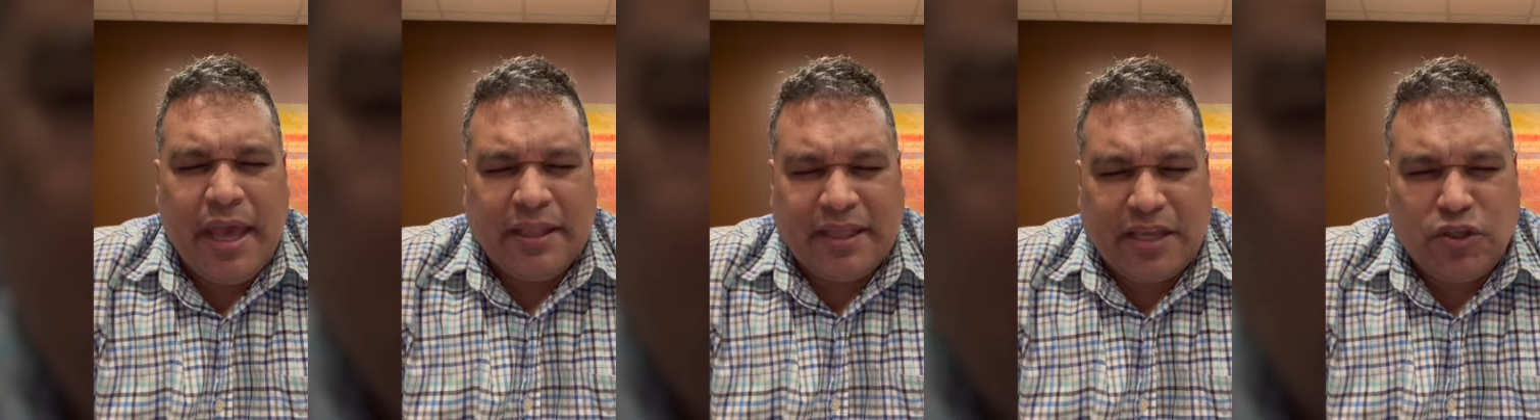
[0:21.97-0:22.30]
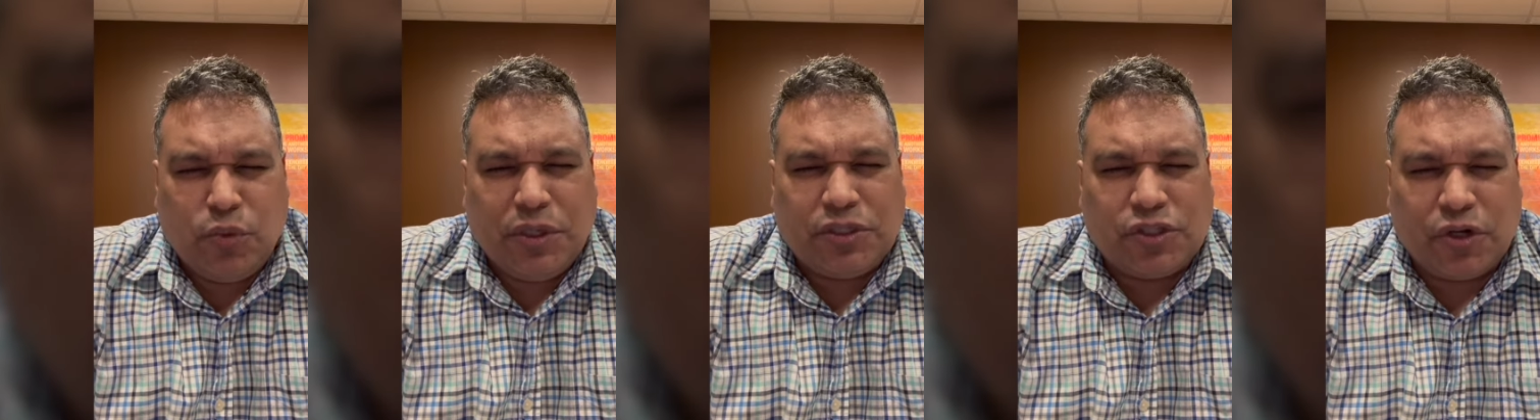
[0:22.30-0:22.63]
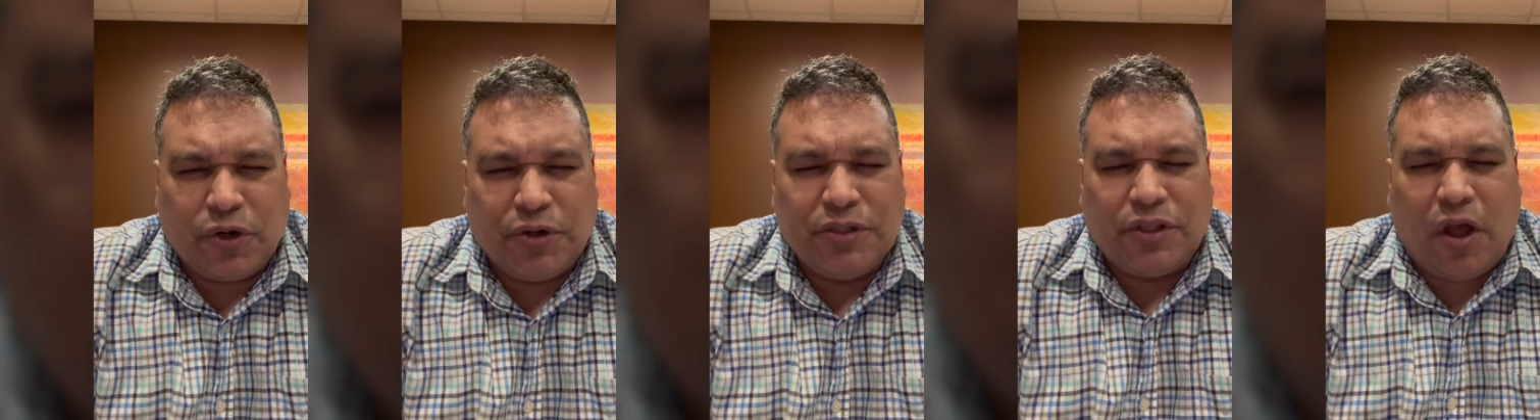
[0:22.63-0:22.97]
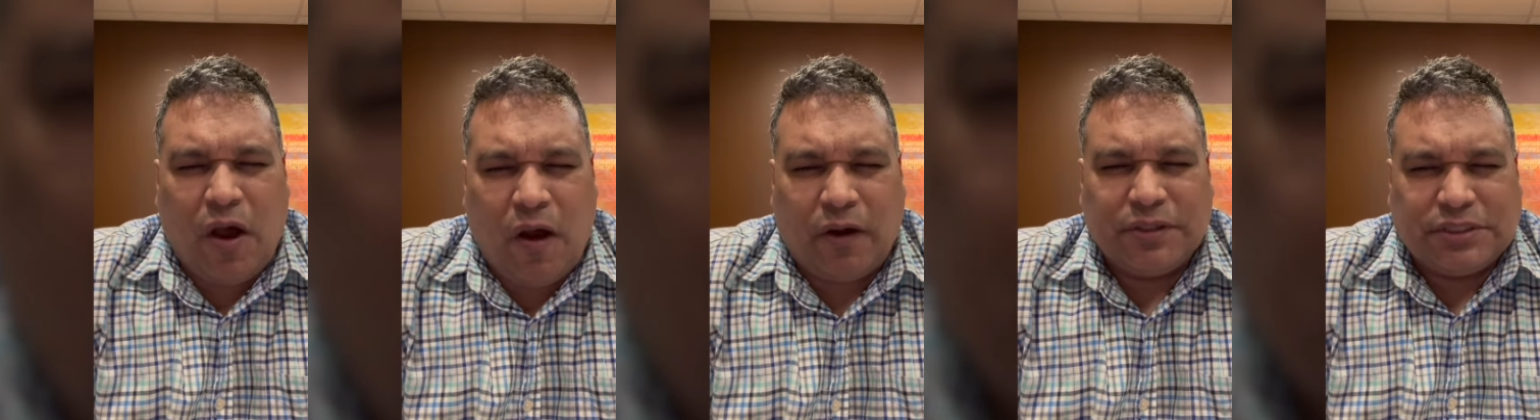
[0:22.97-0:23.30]
that you would turn the
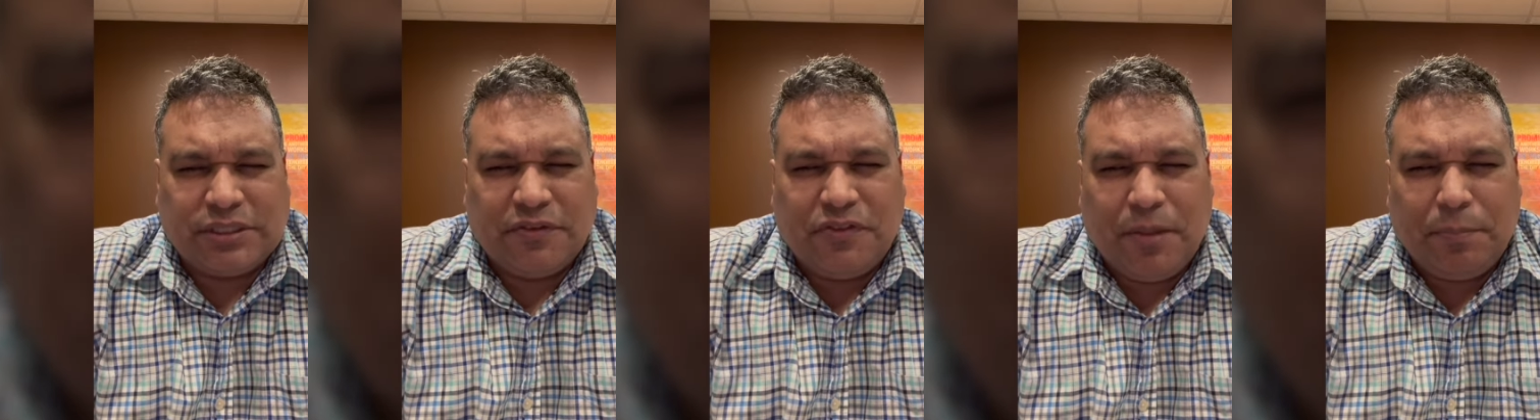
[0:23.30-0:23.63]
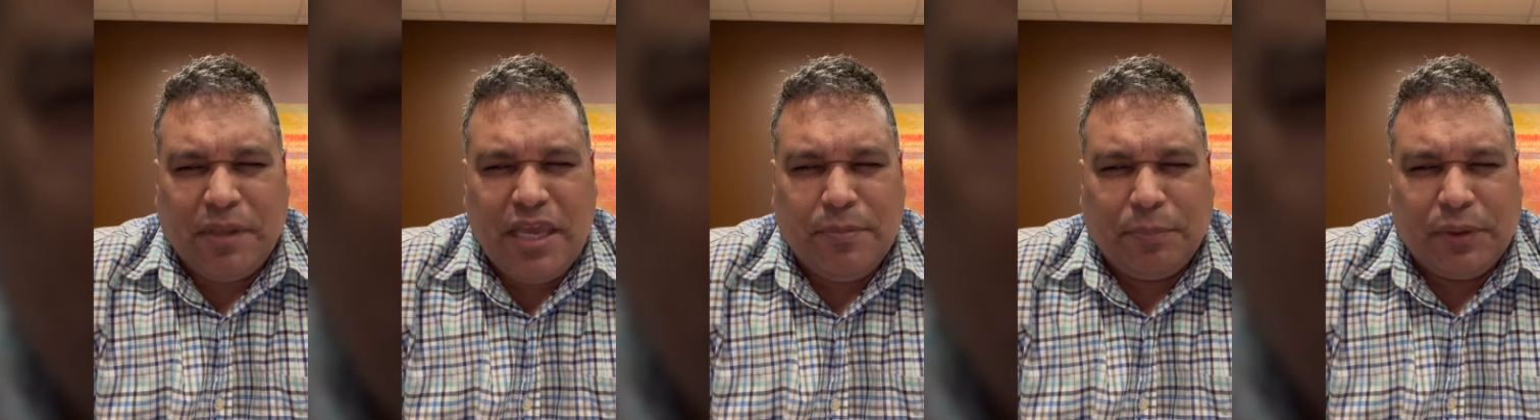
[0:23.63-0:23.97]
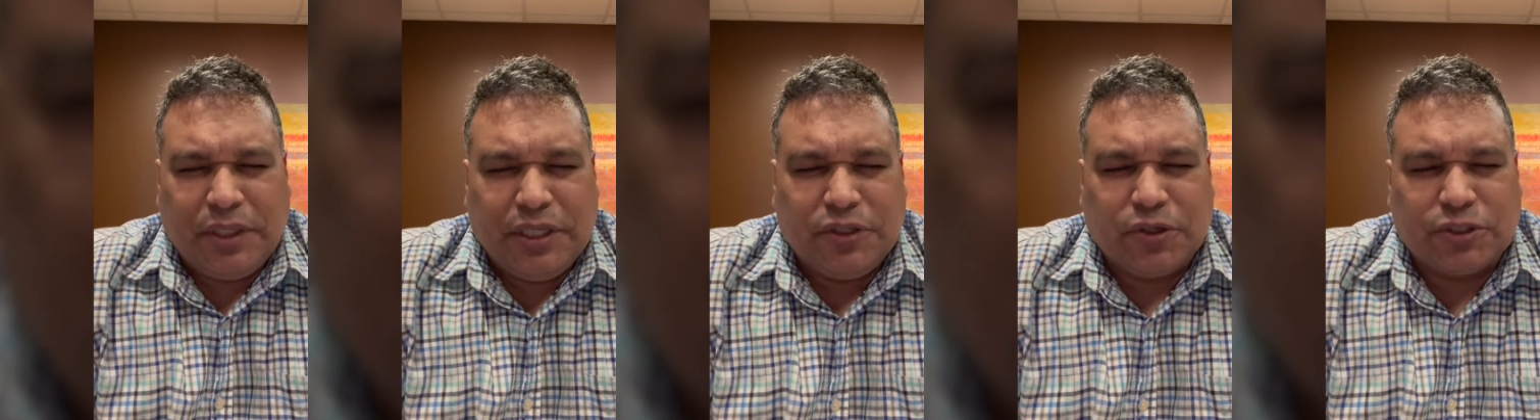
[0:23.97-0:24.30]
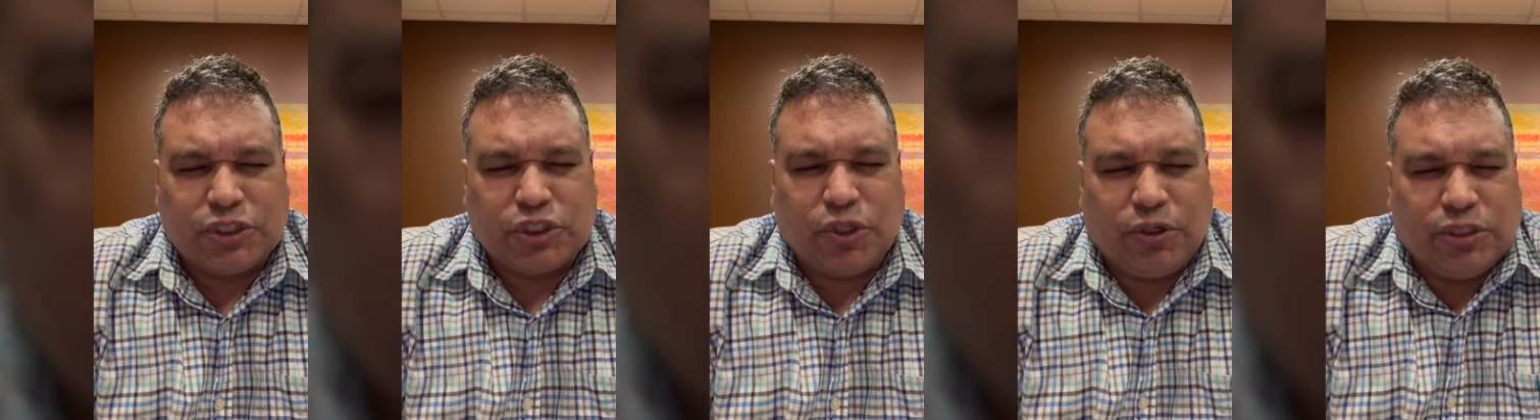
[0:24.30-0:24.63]
hearts of the people in your
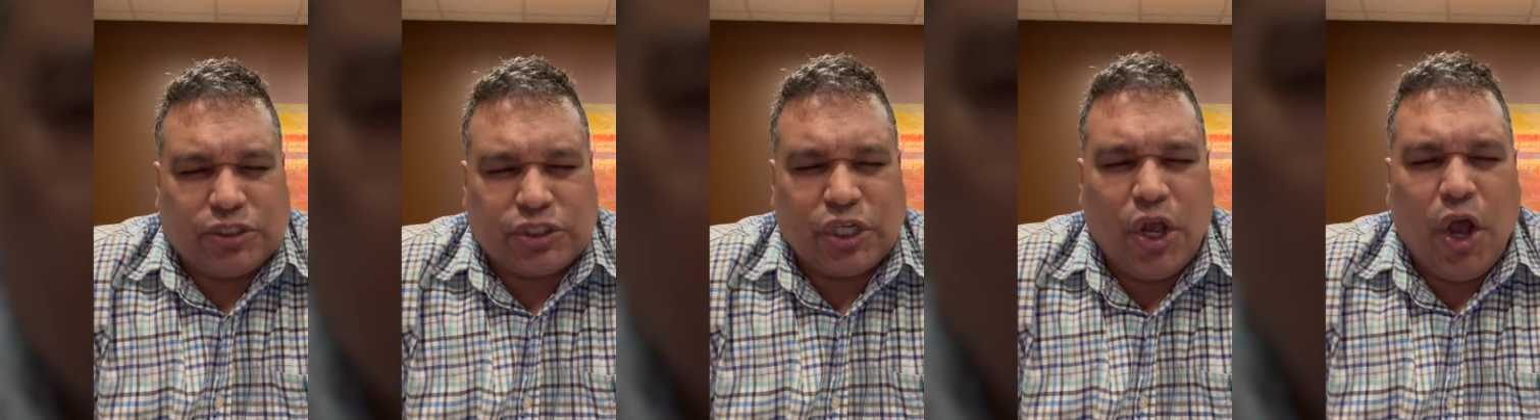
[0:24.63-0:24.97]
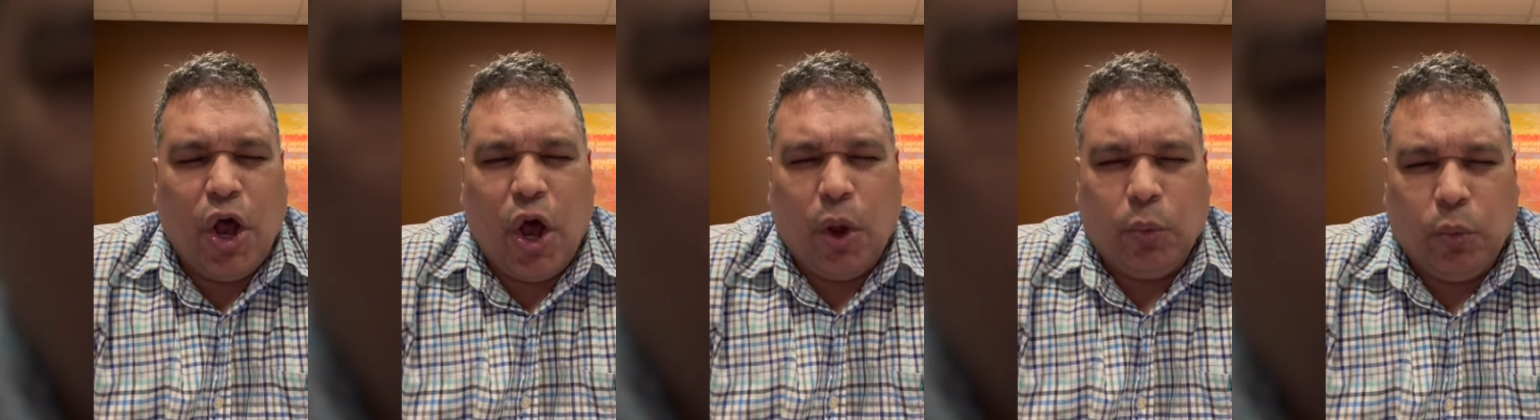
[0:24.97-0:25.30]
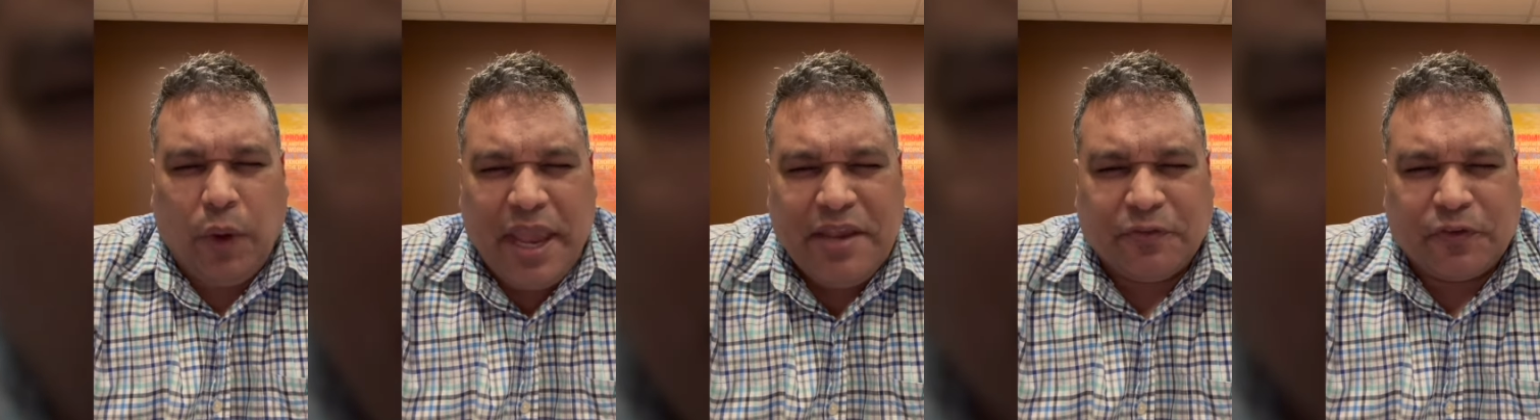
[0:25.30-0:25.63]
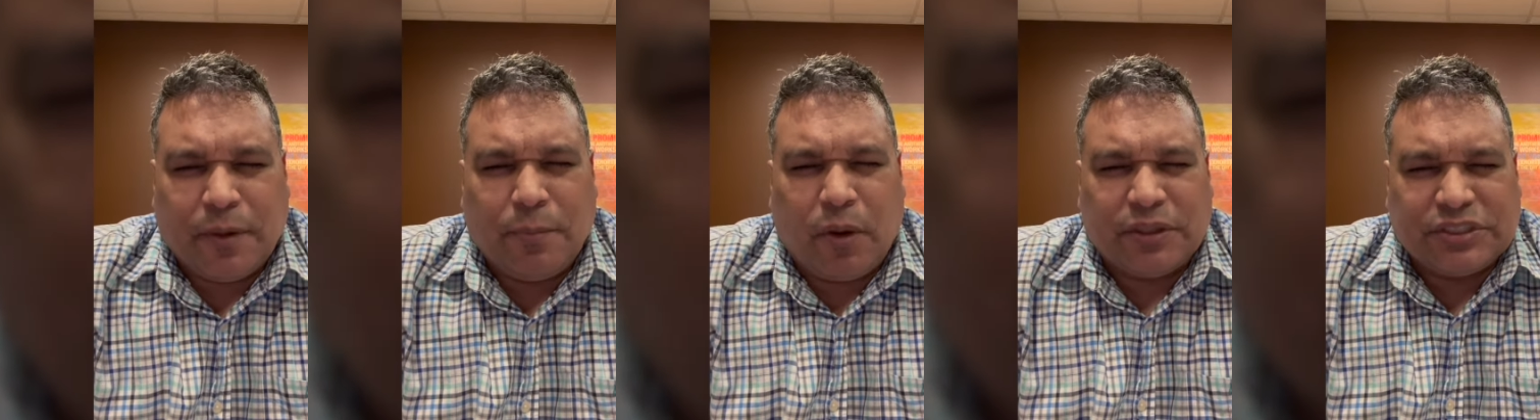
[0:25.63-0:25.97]
church away
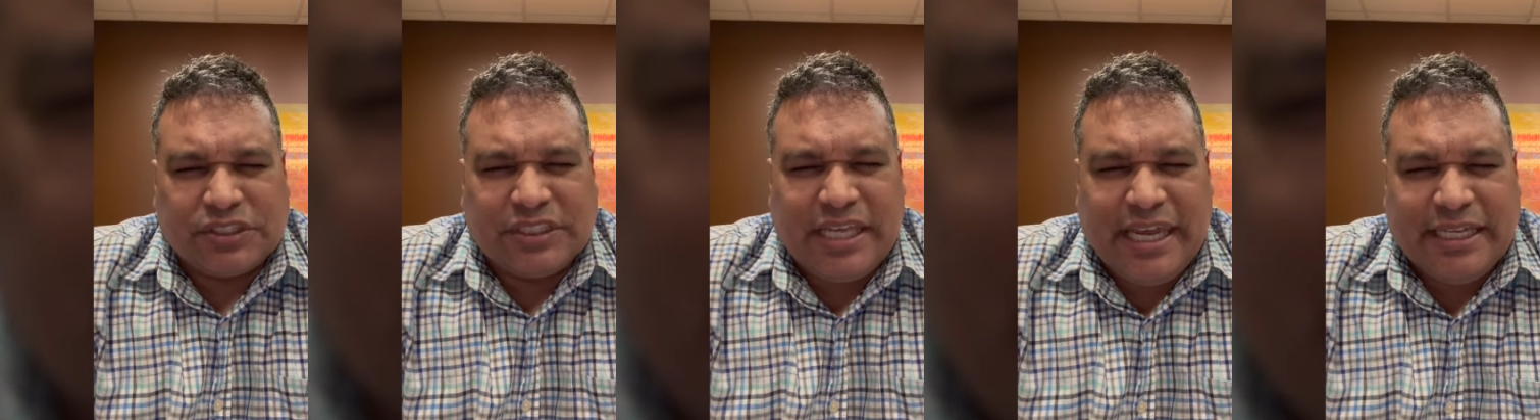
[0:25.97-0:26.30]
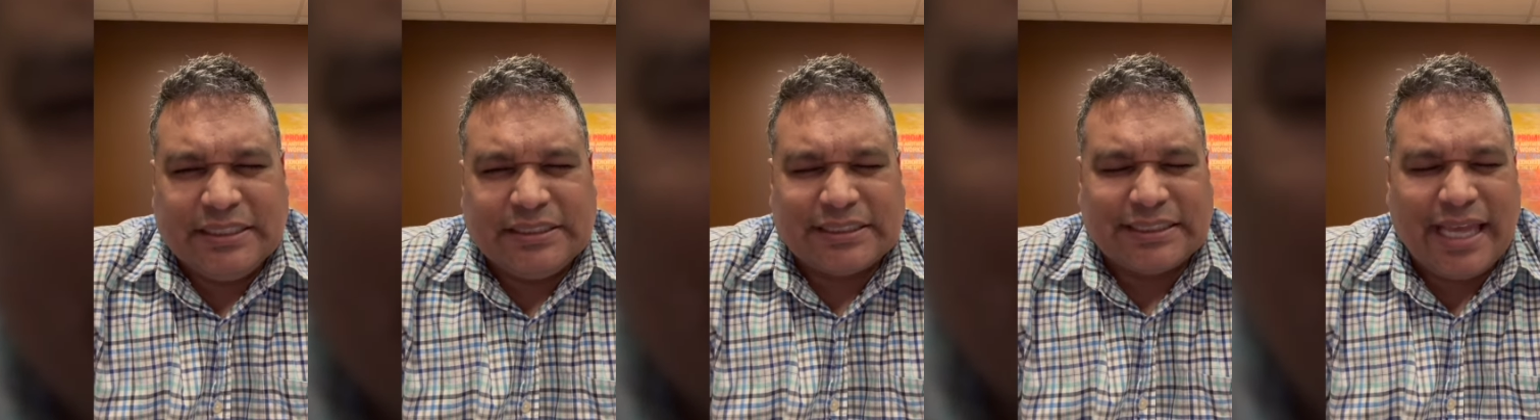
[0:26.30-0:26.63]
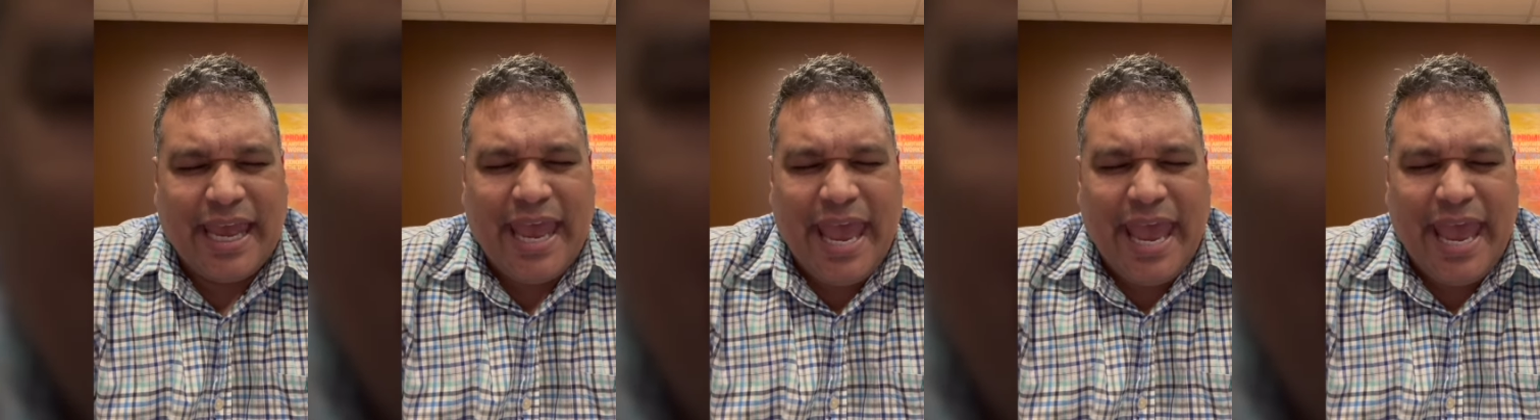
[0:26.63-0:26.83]
from our sins